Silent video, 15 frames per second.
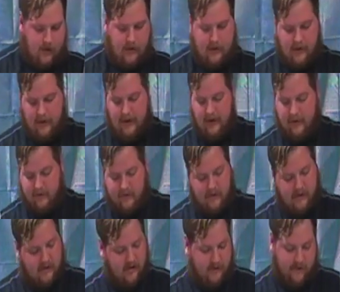Again,
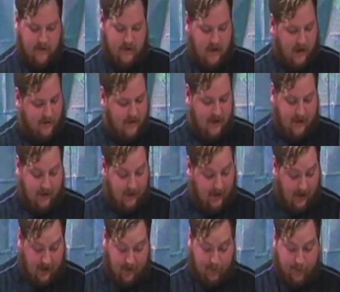just for time's sake,
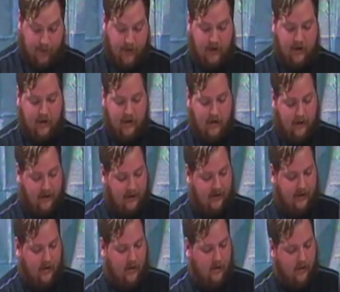again, putting on,
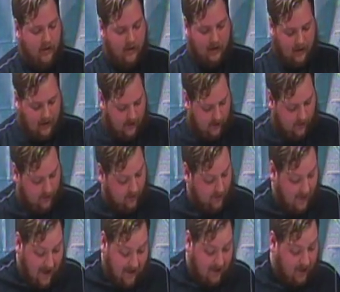getting our little
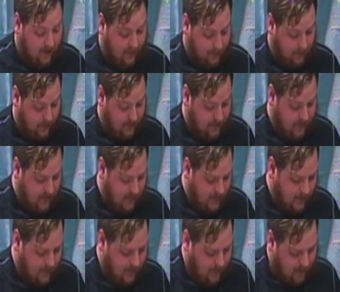line clippers,
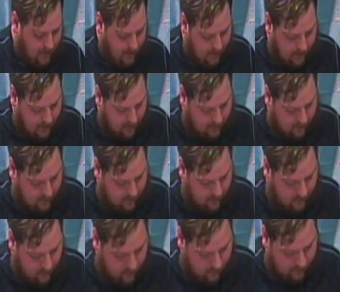and I'm going
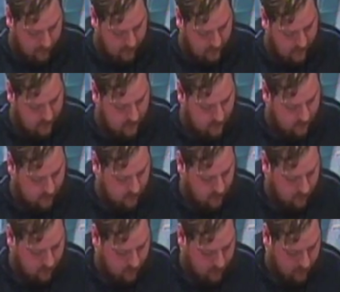to want to put this through,